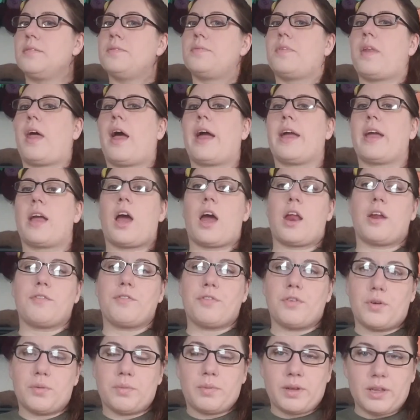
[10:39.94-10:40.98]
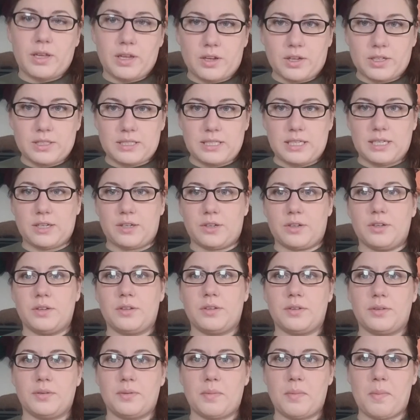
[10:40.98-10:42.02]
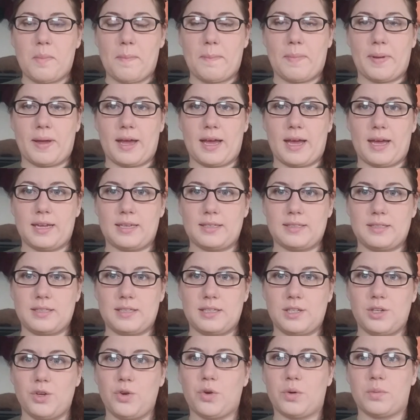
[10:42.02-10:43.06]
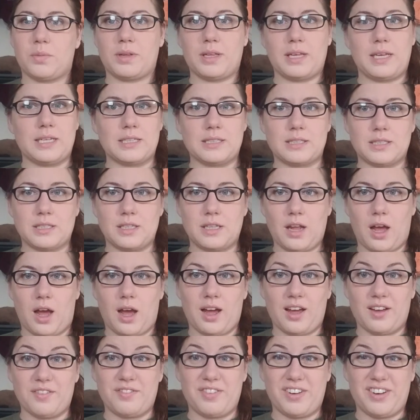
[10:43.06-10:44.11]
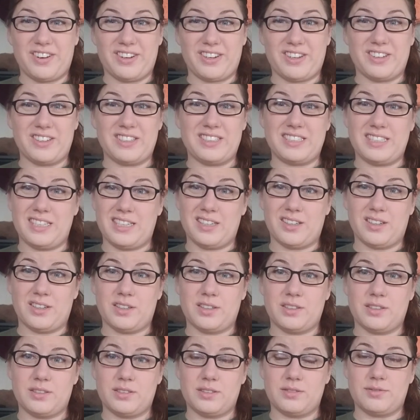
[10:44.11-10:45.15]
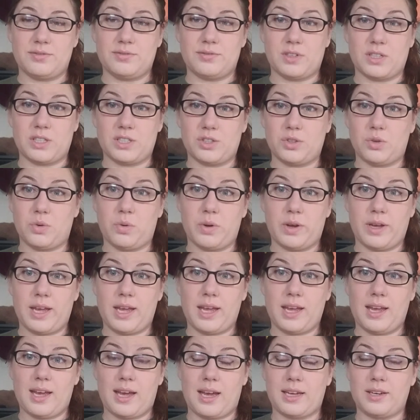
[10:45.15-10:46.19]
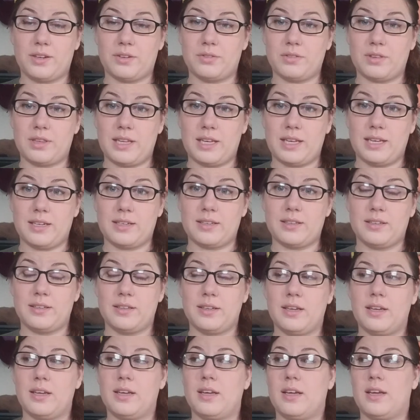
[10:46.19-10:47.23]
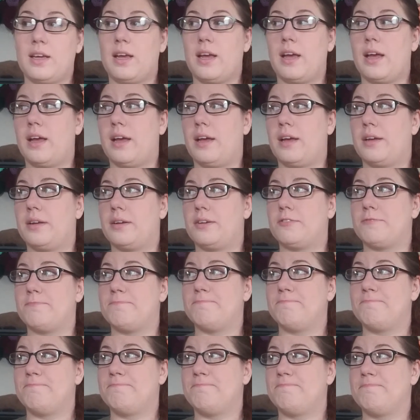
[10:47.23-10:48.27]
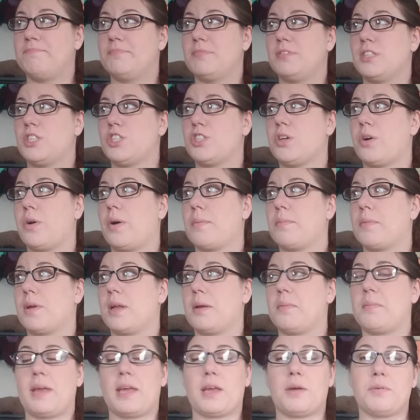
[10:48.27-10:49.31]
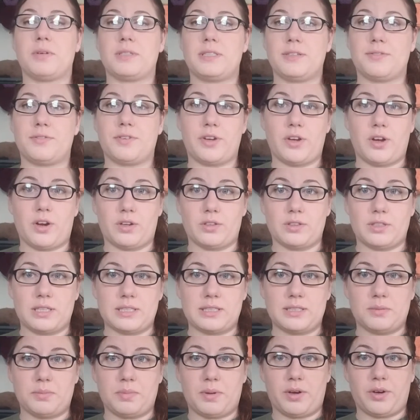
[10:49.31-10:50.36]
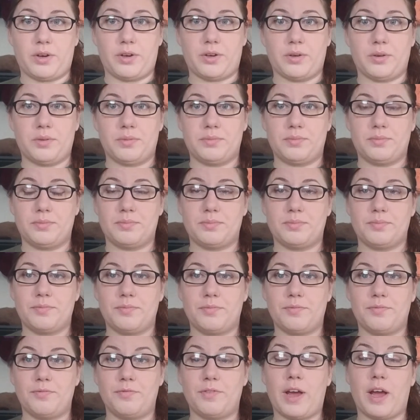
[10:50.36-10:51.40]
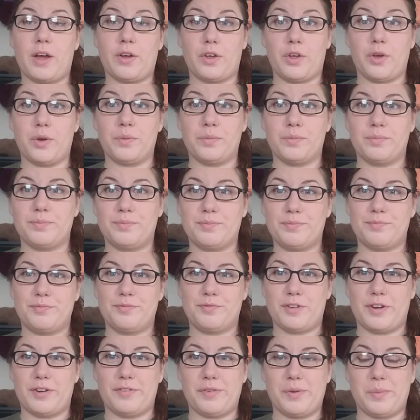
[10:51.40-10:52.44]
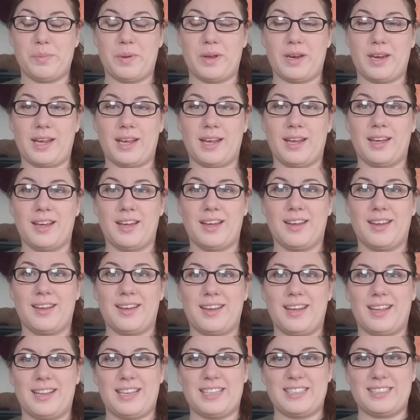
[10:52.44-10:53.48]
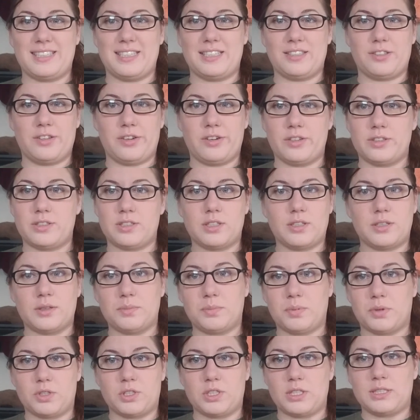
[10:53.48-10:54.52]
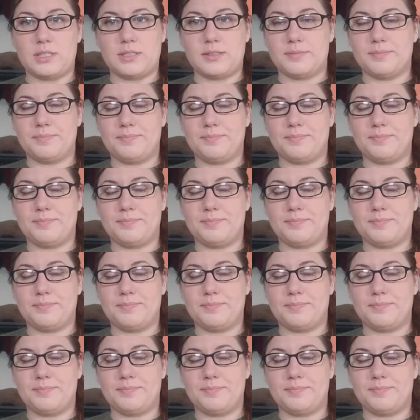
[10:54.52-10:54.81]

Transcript: I got it for a really good deal, but normally it's not a very good deal for a toy, I don't think. So I'm going to make it with different yarn that's a better value for everybody, and that's easier to purchase.